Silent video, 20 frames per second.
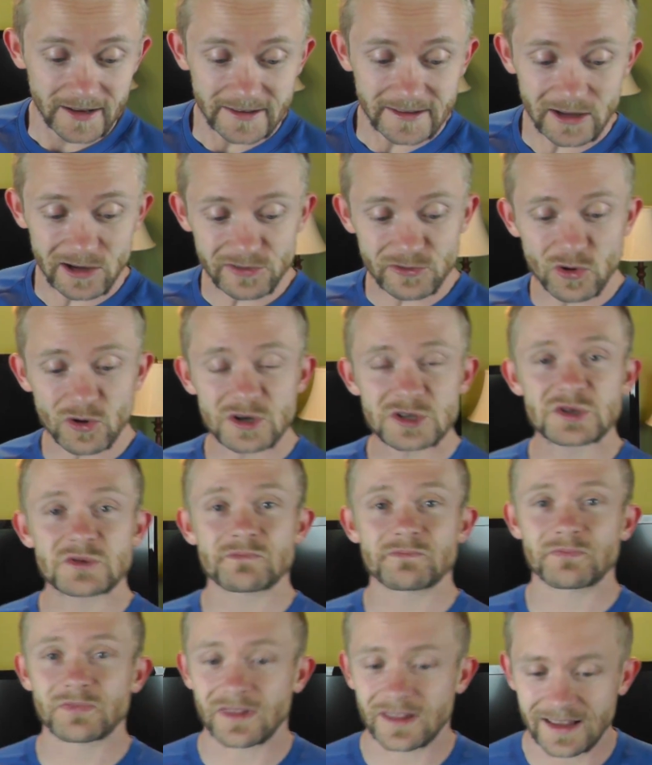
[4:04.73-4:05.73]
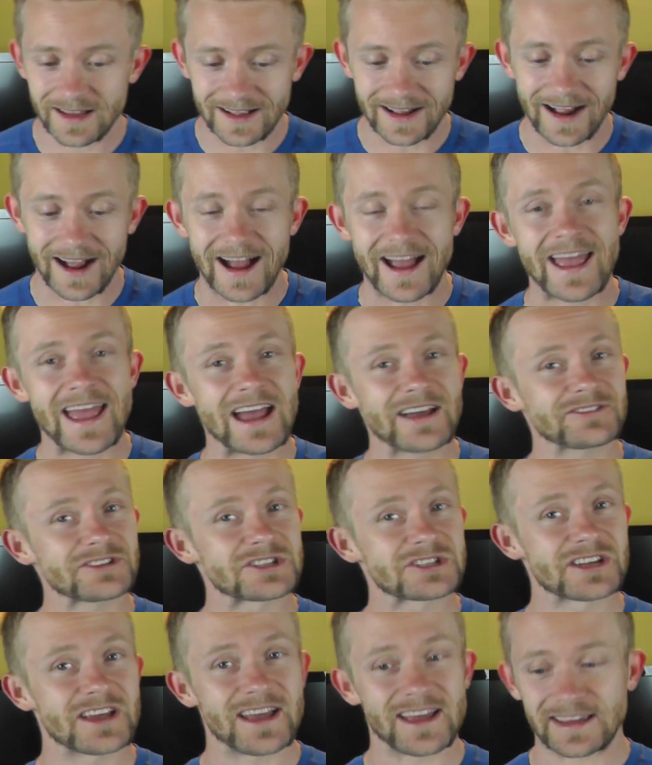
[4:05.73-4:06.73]
Now, of course, I have
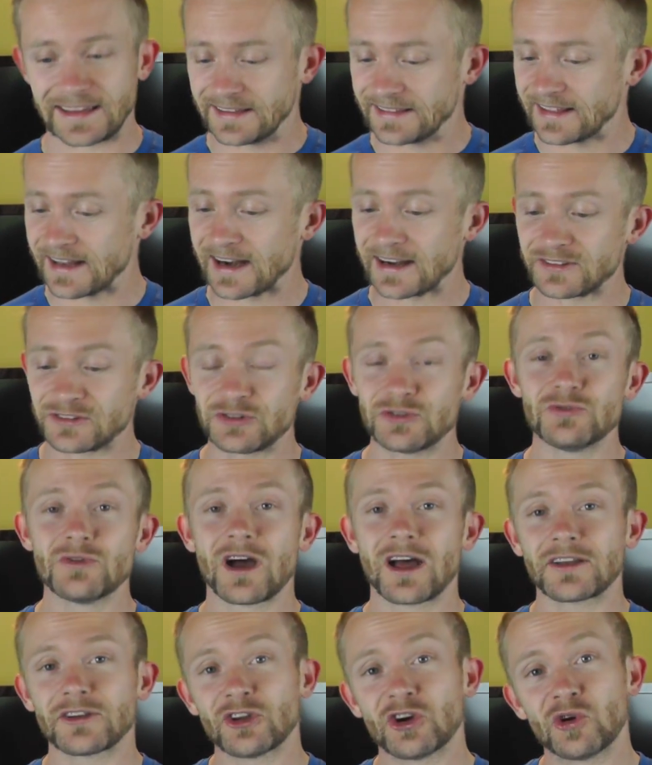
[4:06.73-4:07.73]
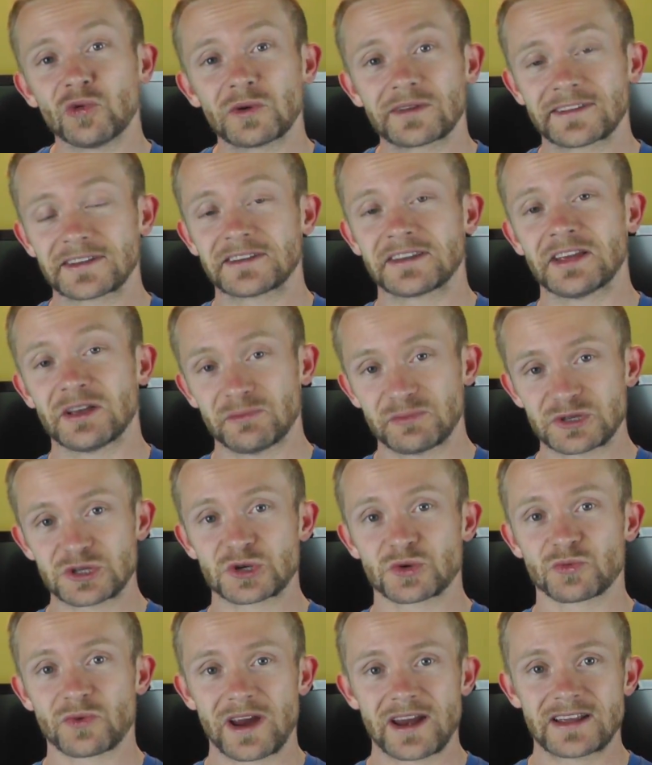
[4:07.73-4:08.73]
to say that I do not know what the
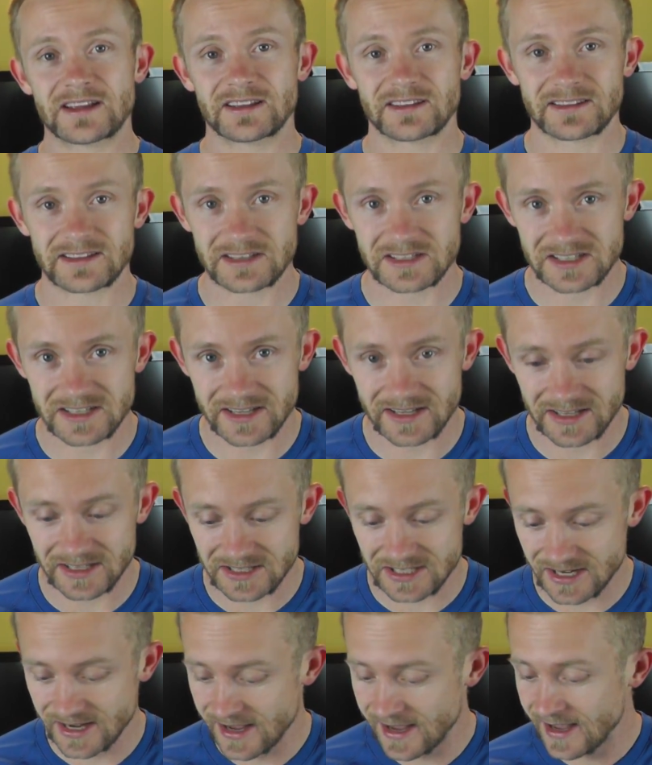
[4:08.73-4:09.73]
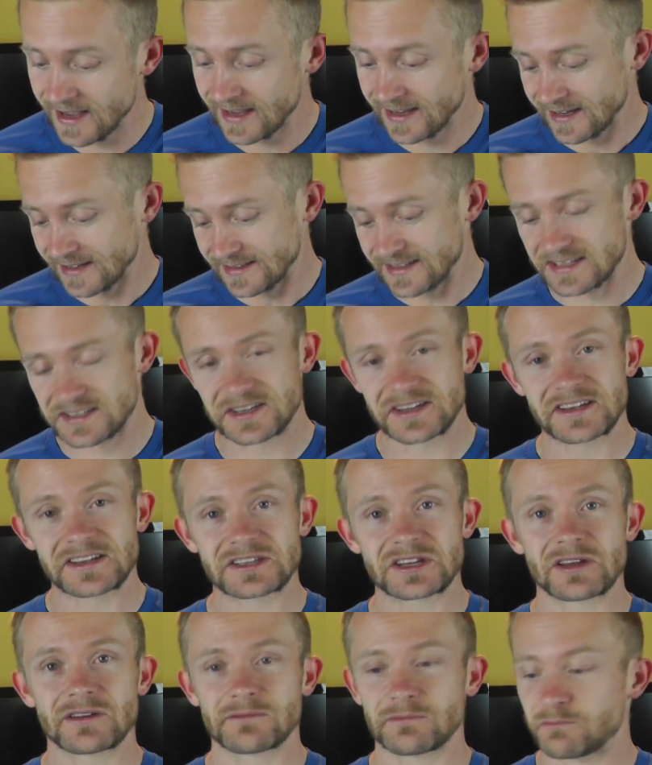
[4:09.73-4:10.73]
temperature rating of this is. This
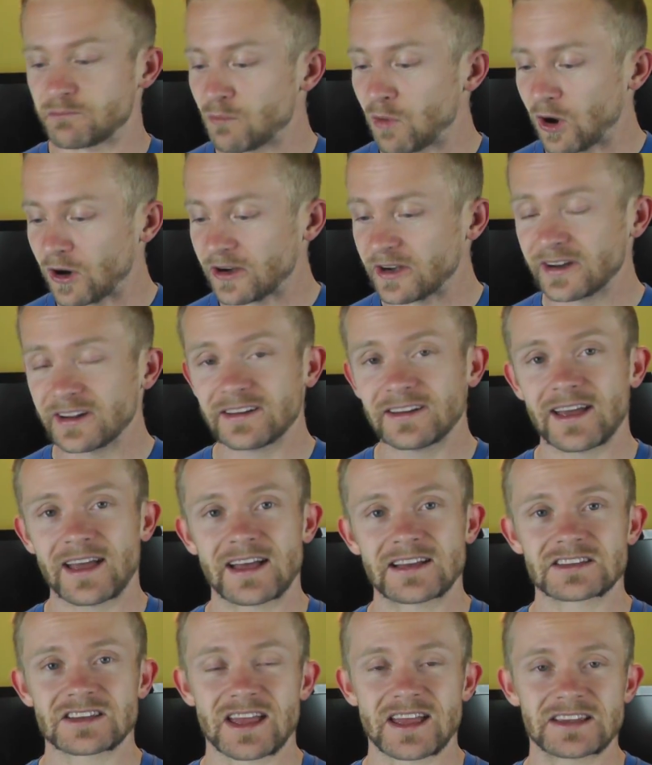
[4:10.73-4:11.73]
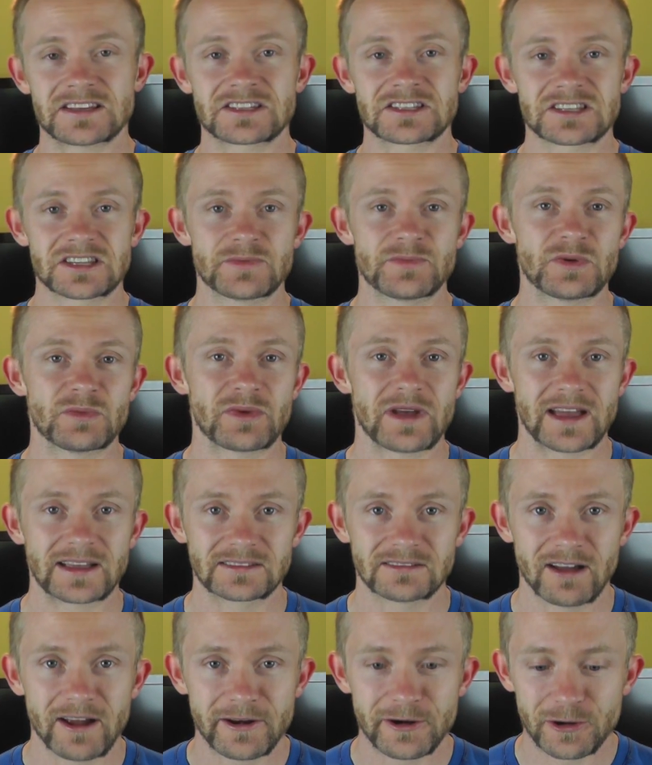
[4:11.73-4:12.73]
is marketed as a sleeping
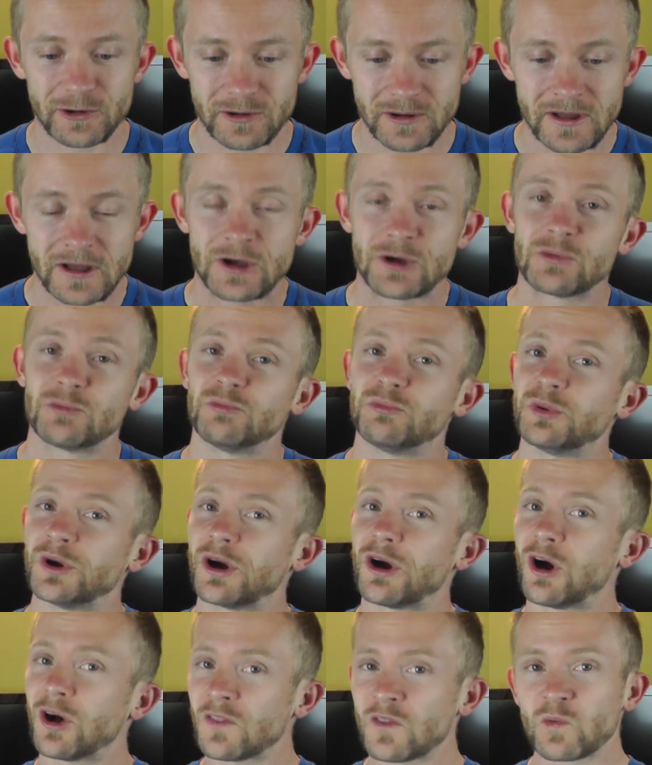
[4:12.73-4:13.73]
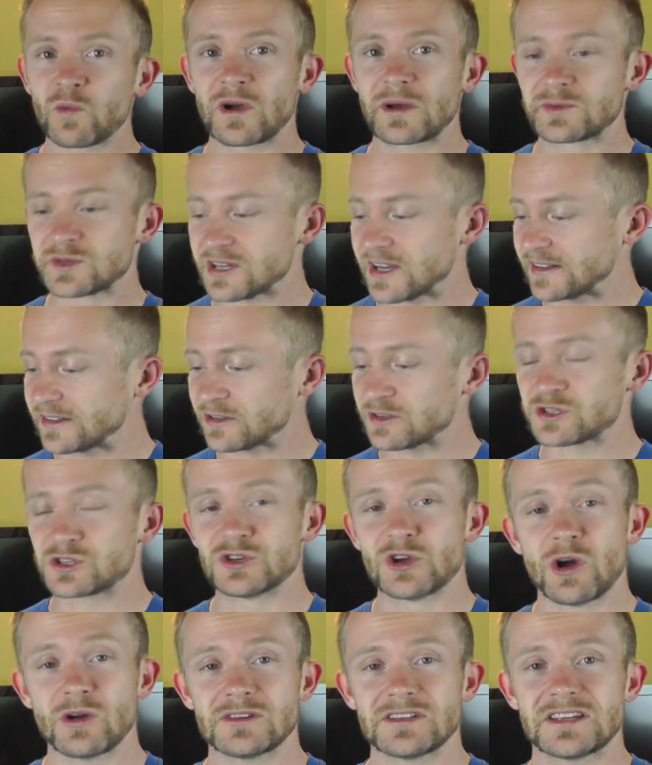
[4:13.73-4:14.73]
bag liner, but on the website,
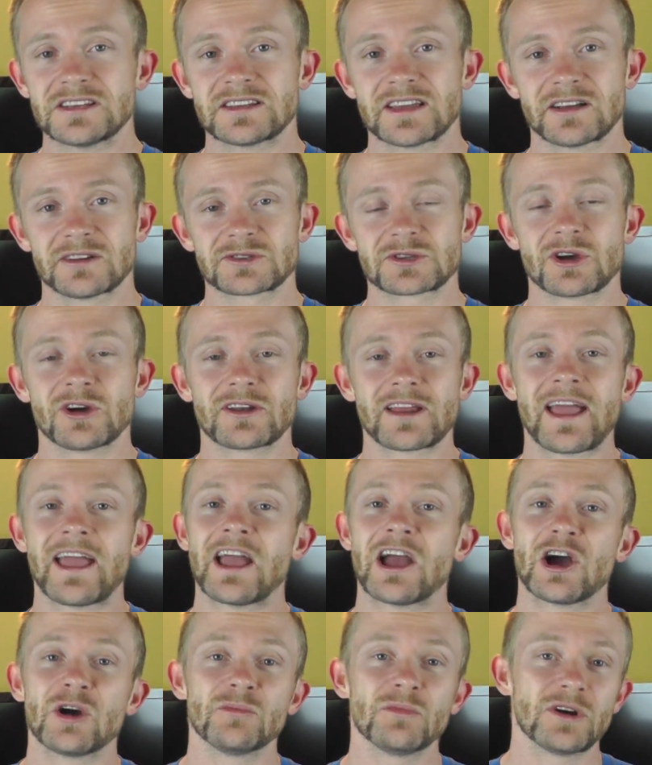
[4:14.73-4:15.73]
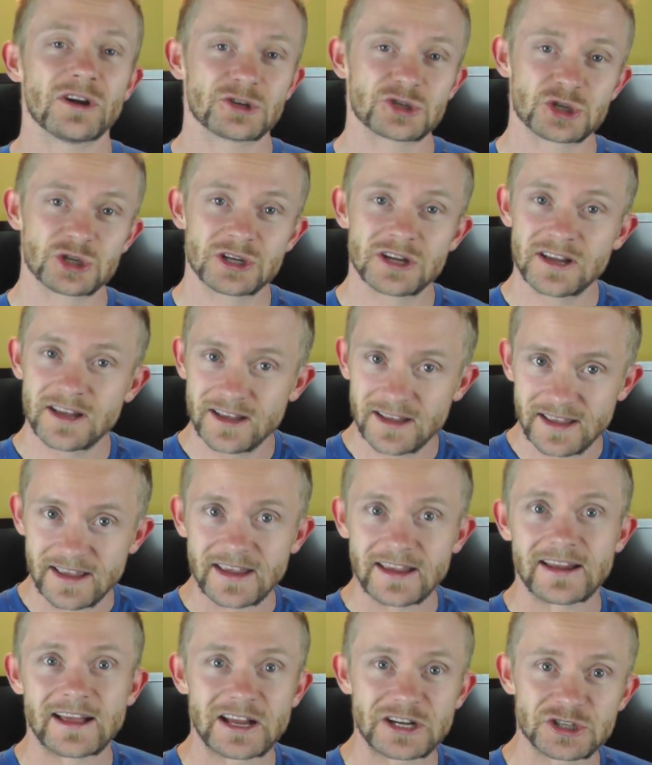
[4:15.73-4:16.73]
there's no details on how much
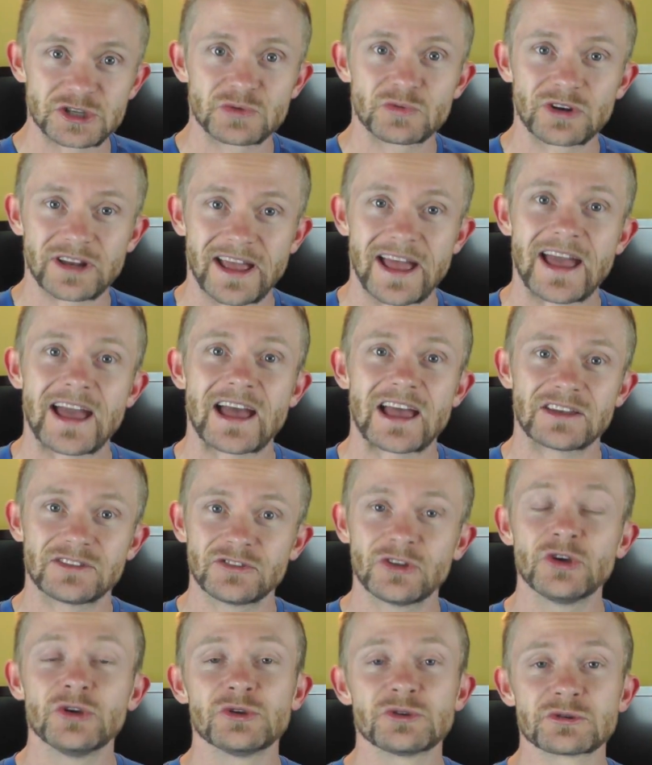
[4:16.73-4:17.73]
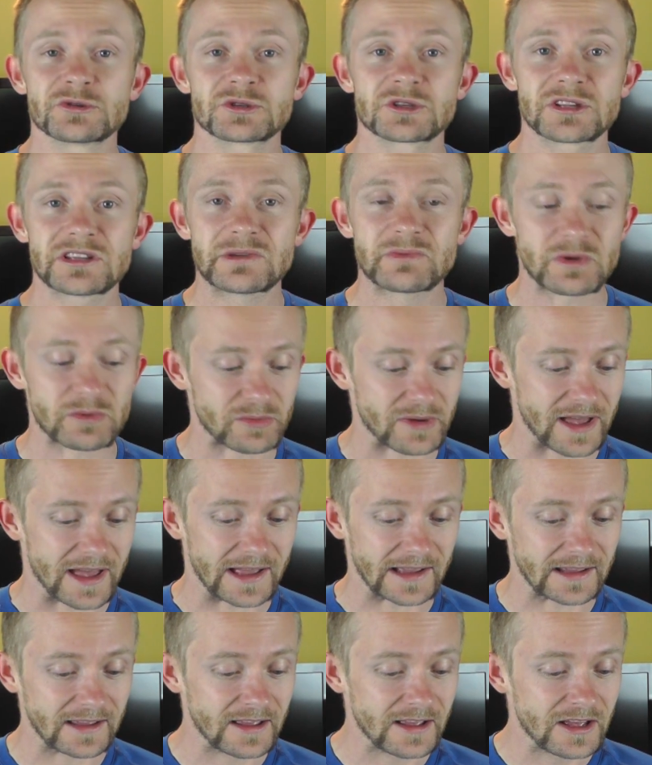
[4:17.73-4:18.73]
it actually would add to your sleeping
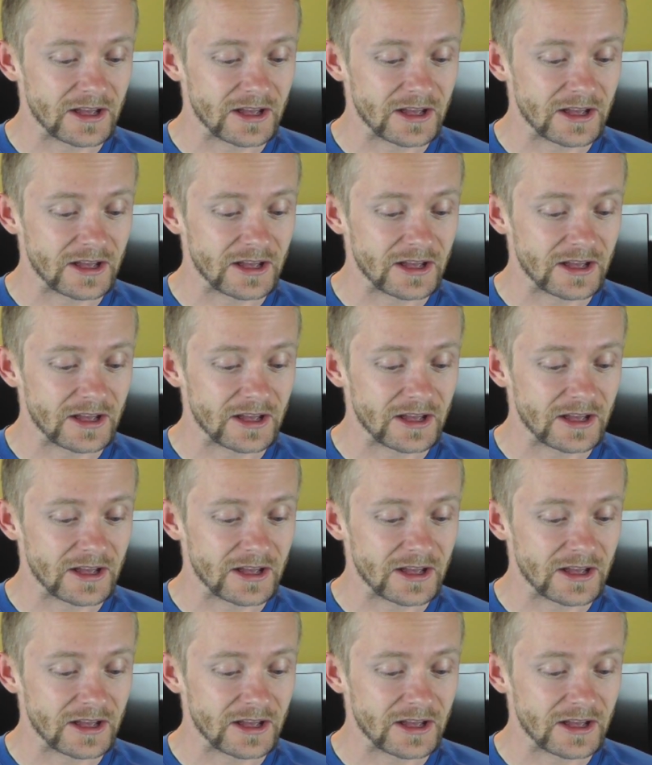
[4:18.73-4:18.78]
bag.